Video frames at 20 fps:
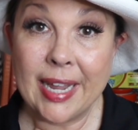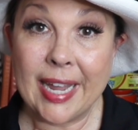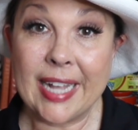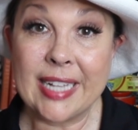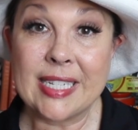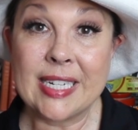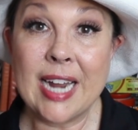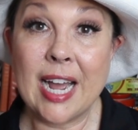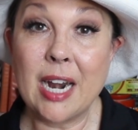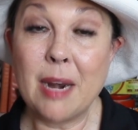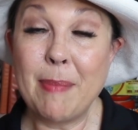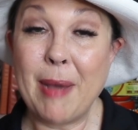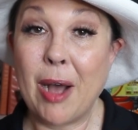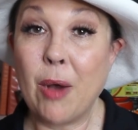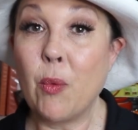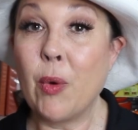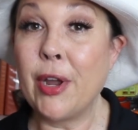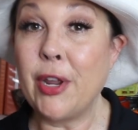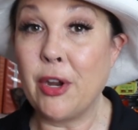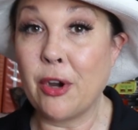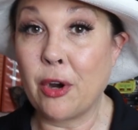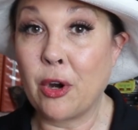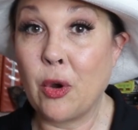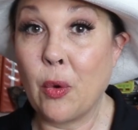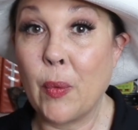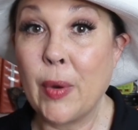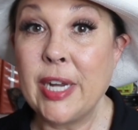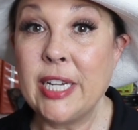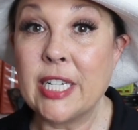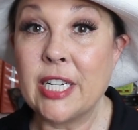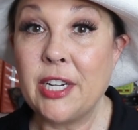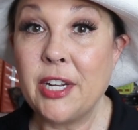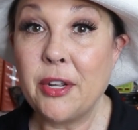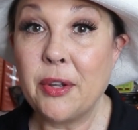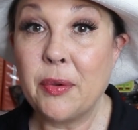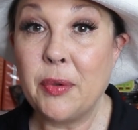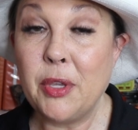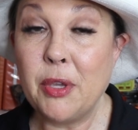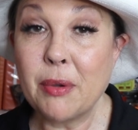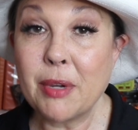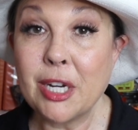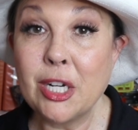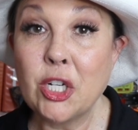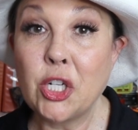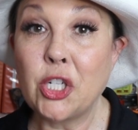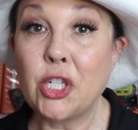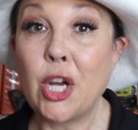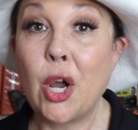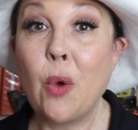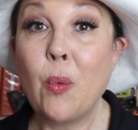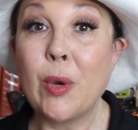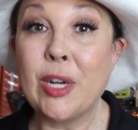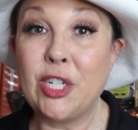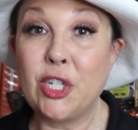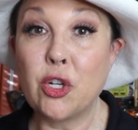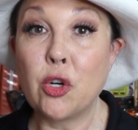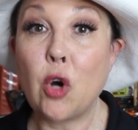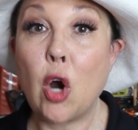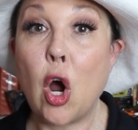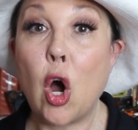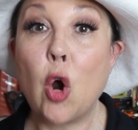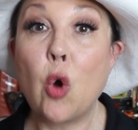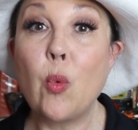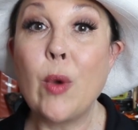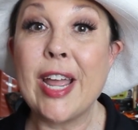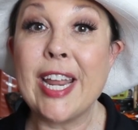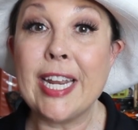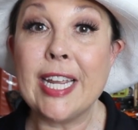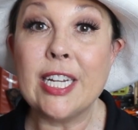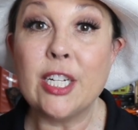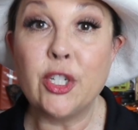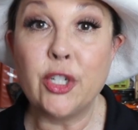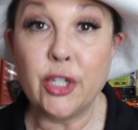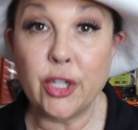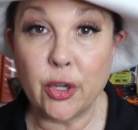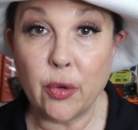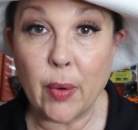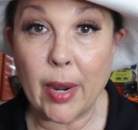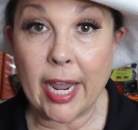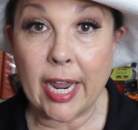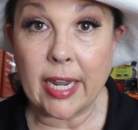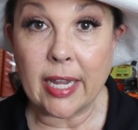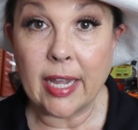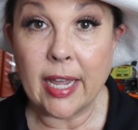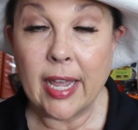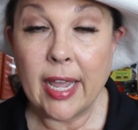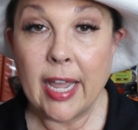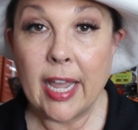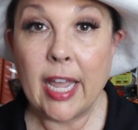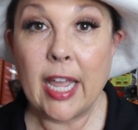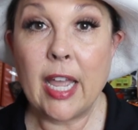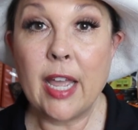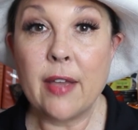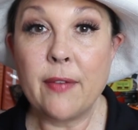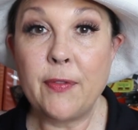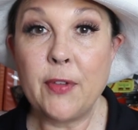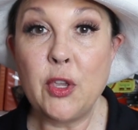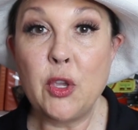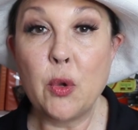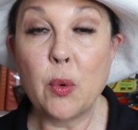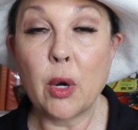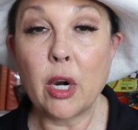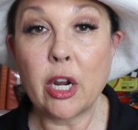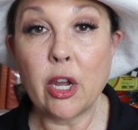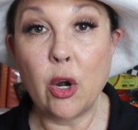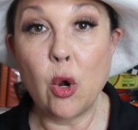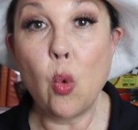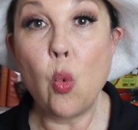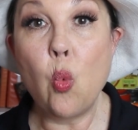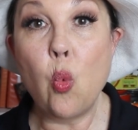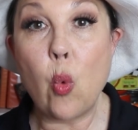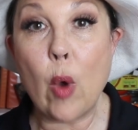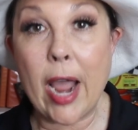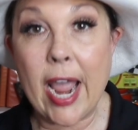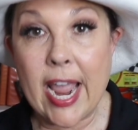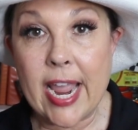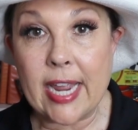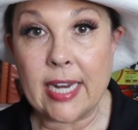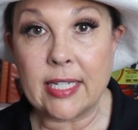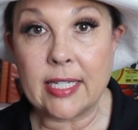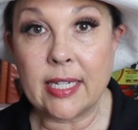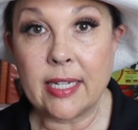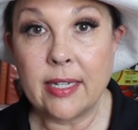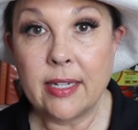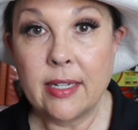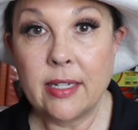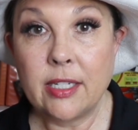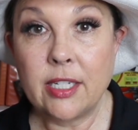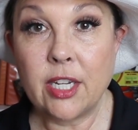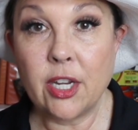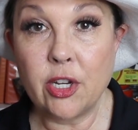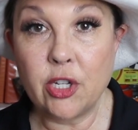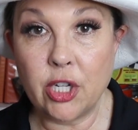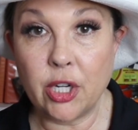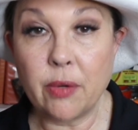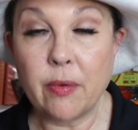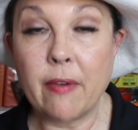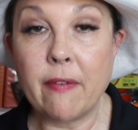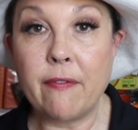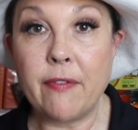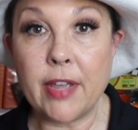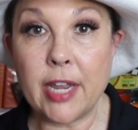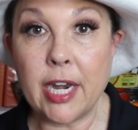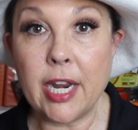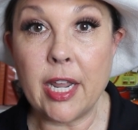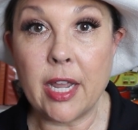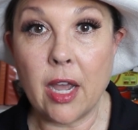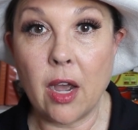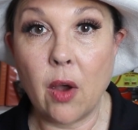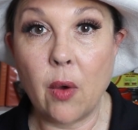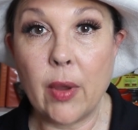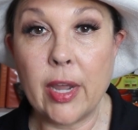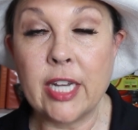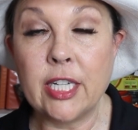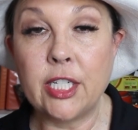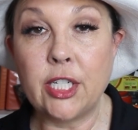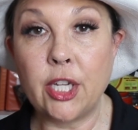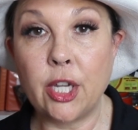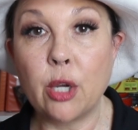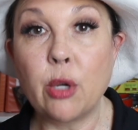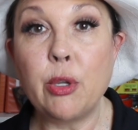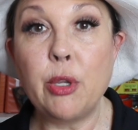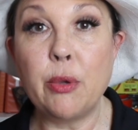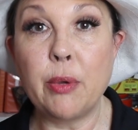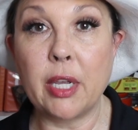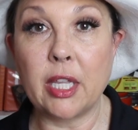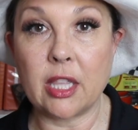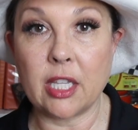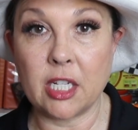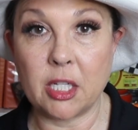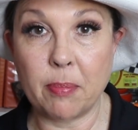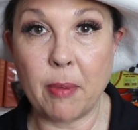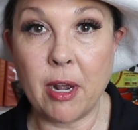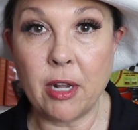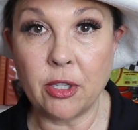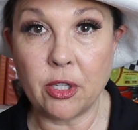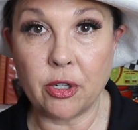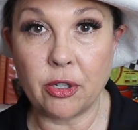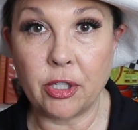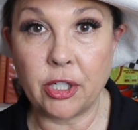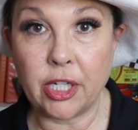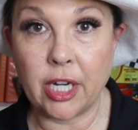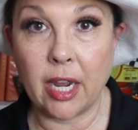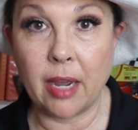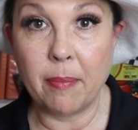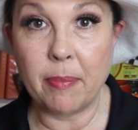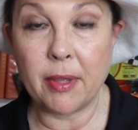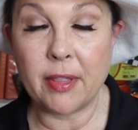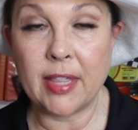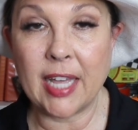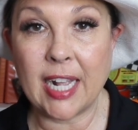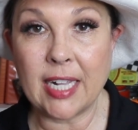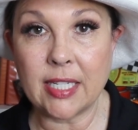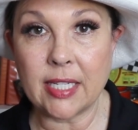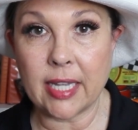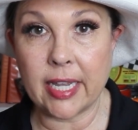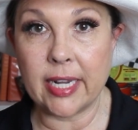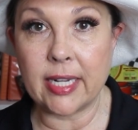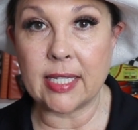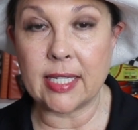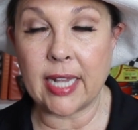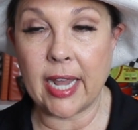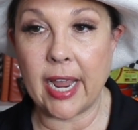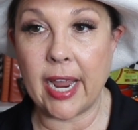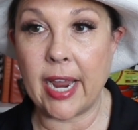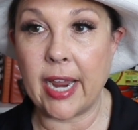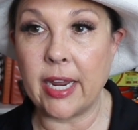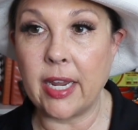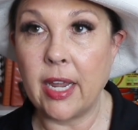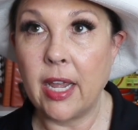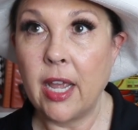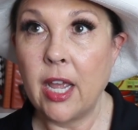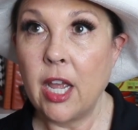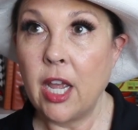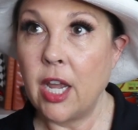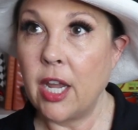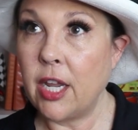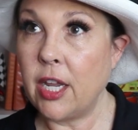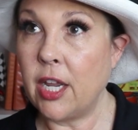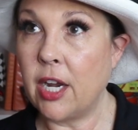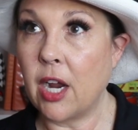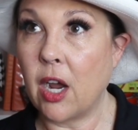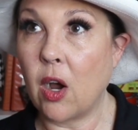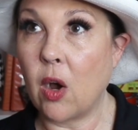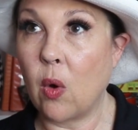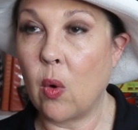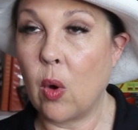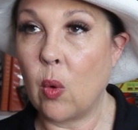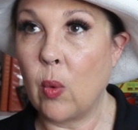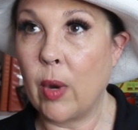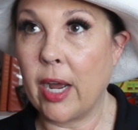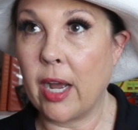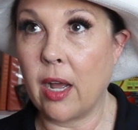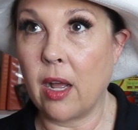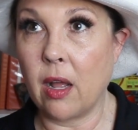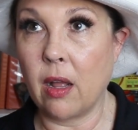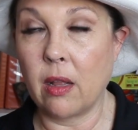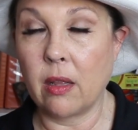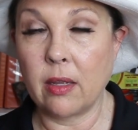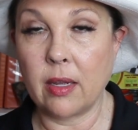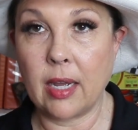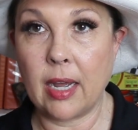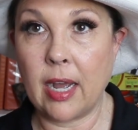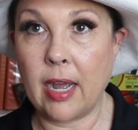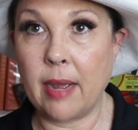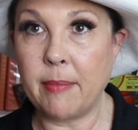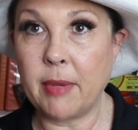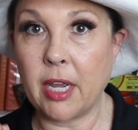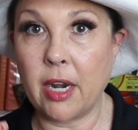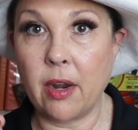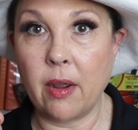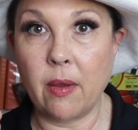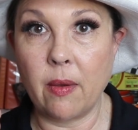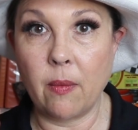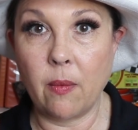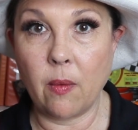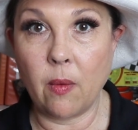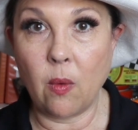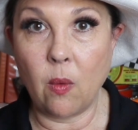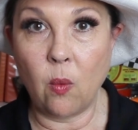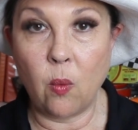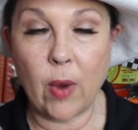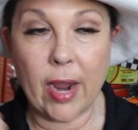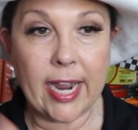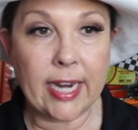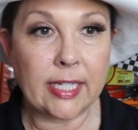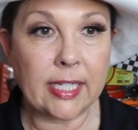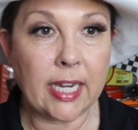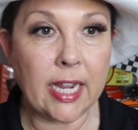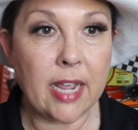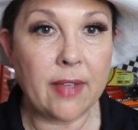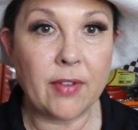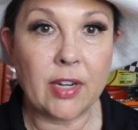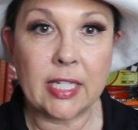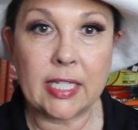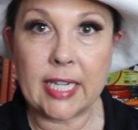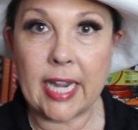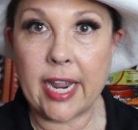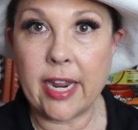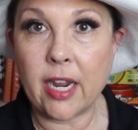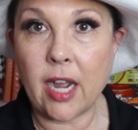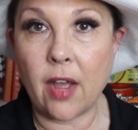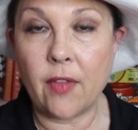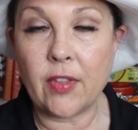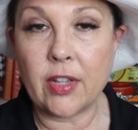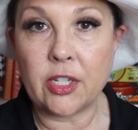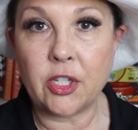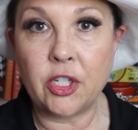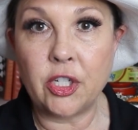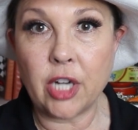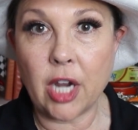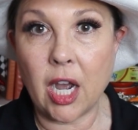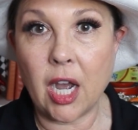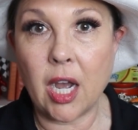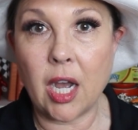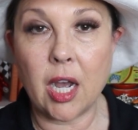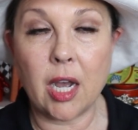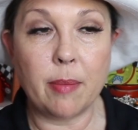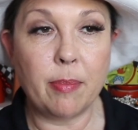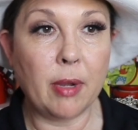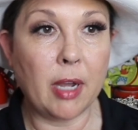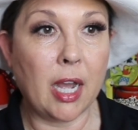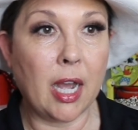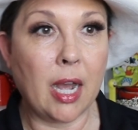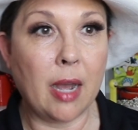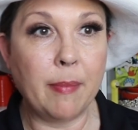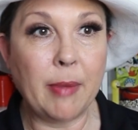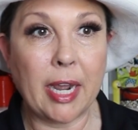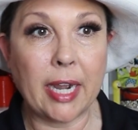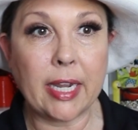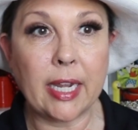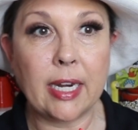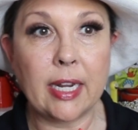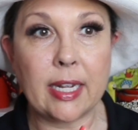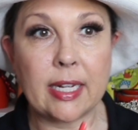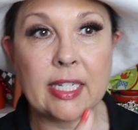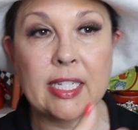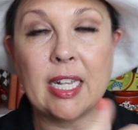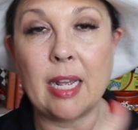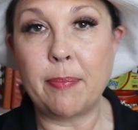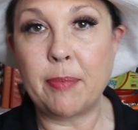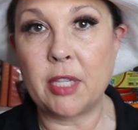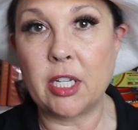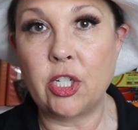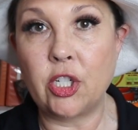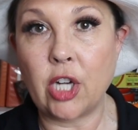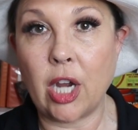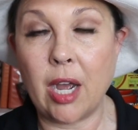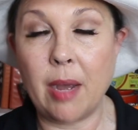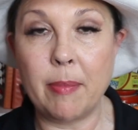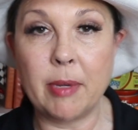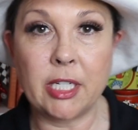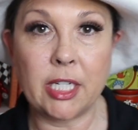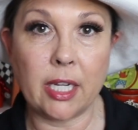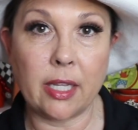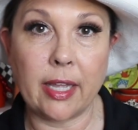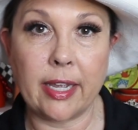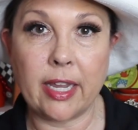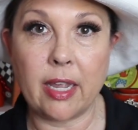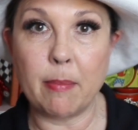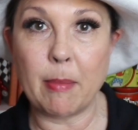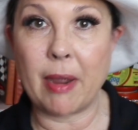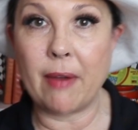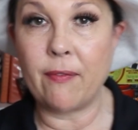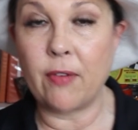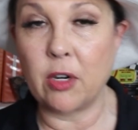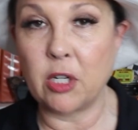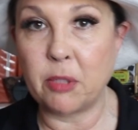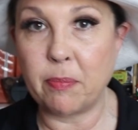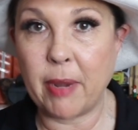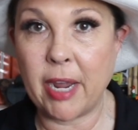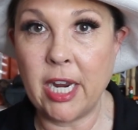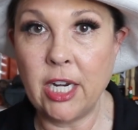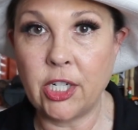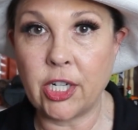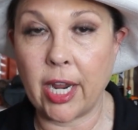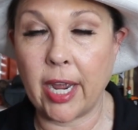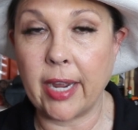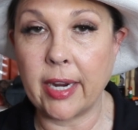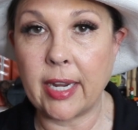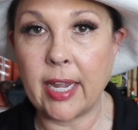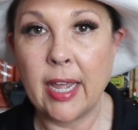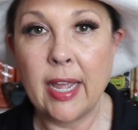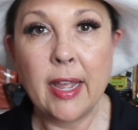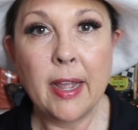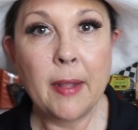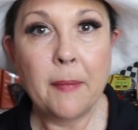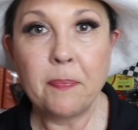It's not about what you're going to do. You can show what you're already doing. If you're going to wait to do a video until you get the sponsorship, that's like saying, you know, well, I'm gonna wait to even take on this job. I'm not gonna accept the job until I get my first paycheck.